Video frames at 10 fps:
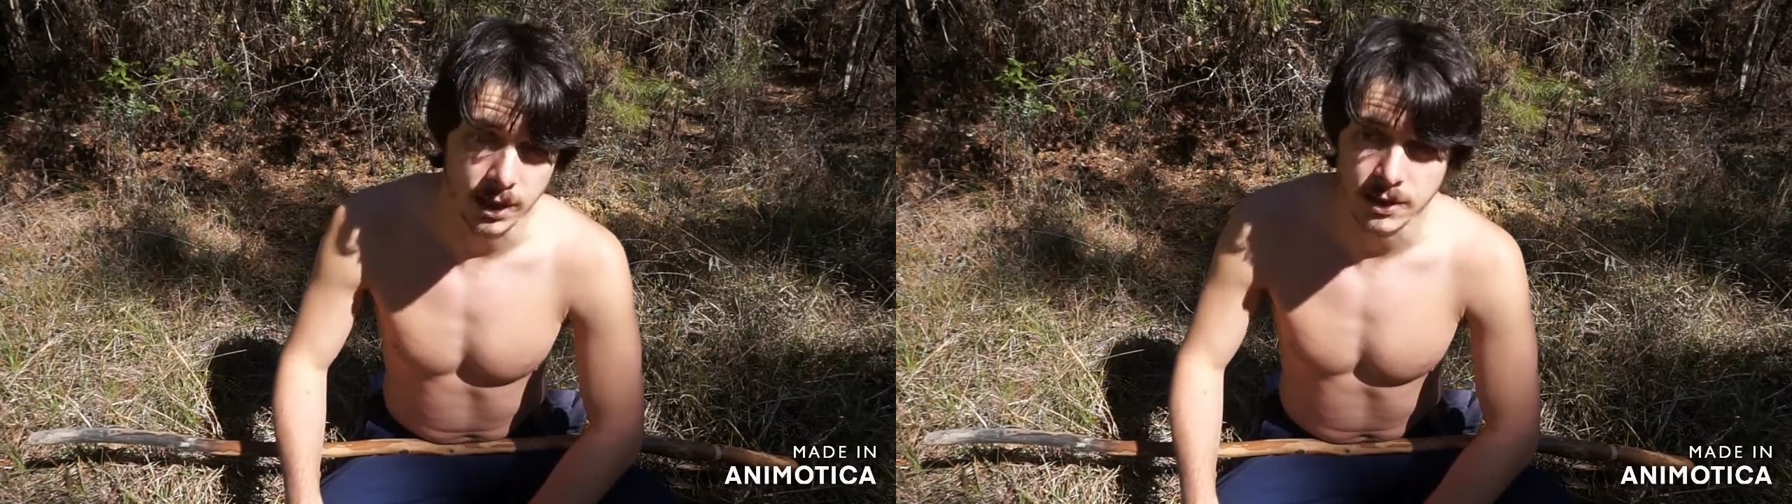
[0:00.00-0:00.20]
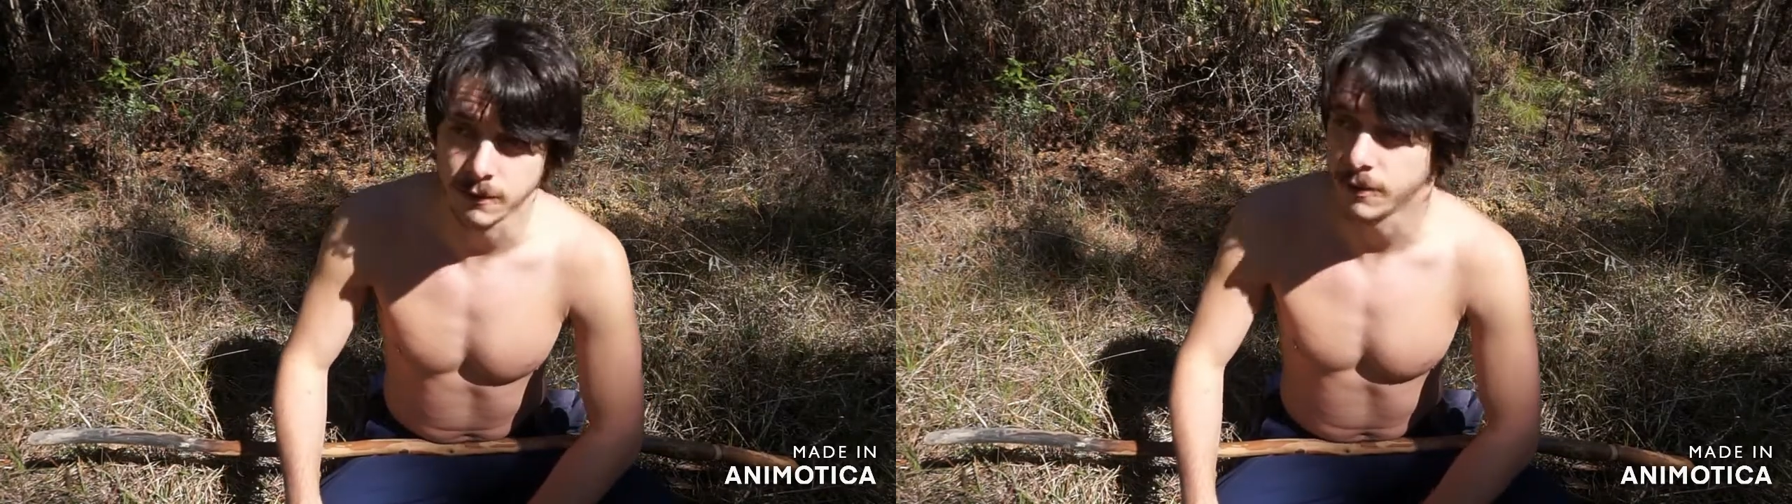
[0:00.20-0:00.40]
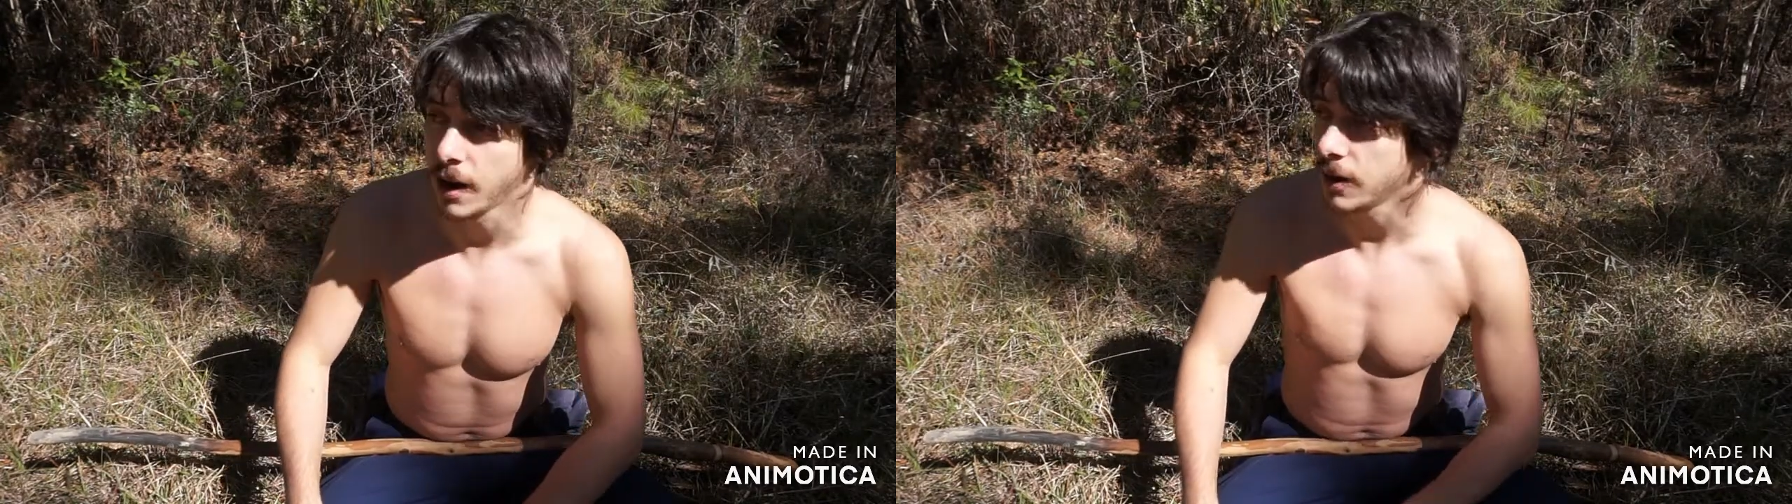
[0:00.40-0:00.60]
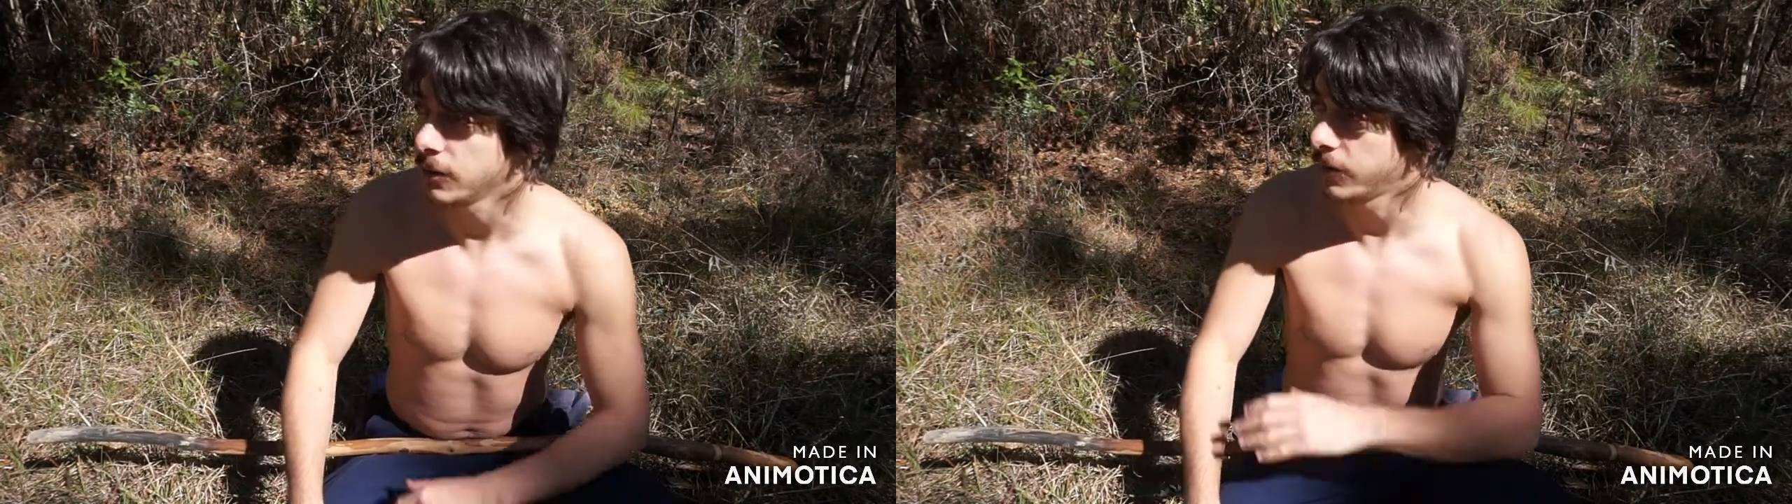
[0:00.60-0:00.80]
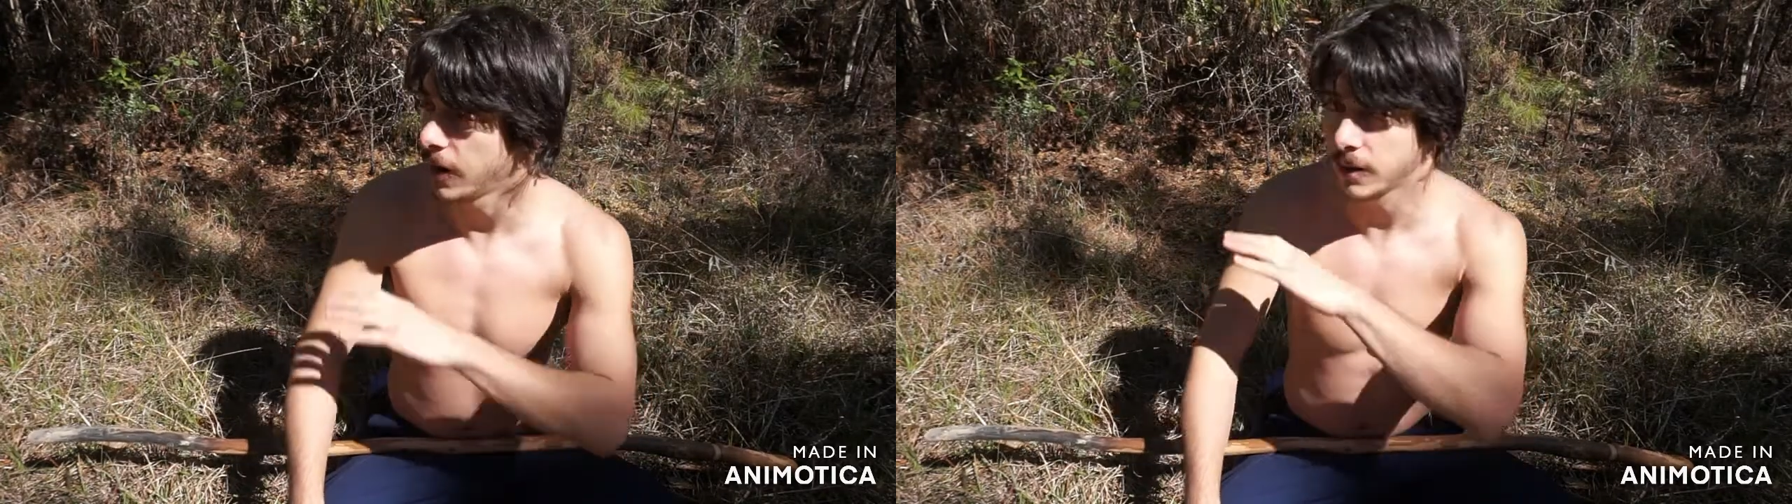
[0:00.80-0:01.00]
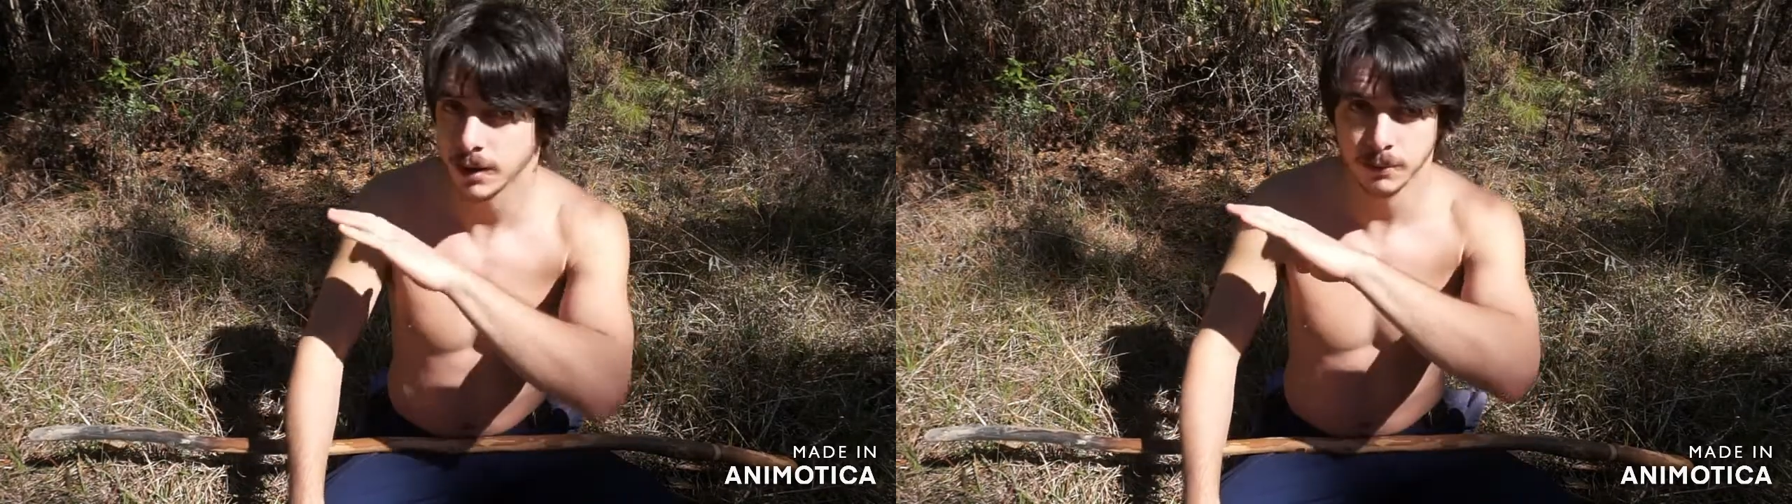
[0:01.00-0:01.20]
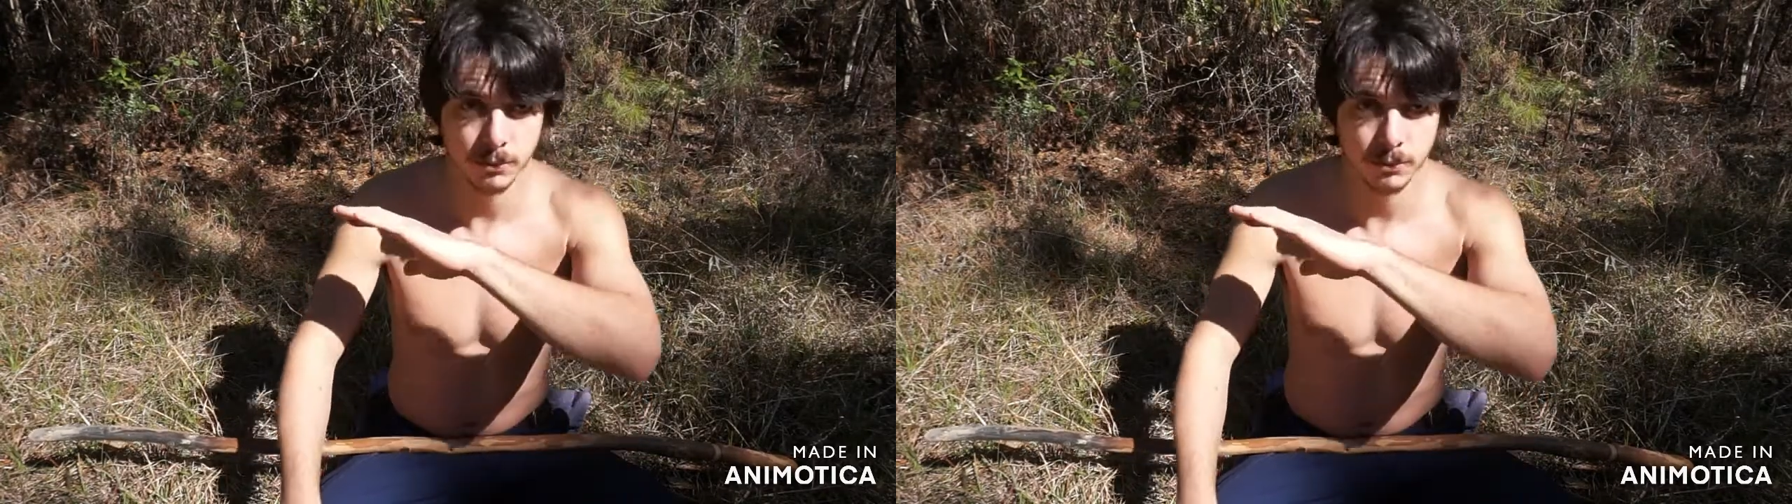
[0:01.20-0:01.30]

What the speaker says: It's a very, very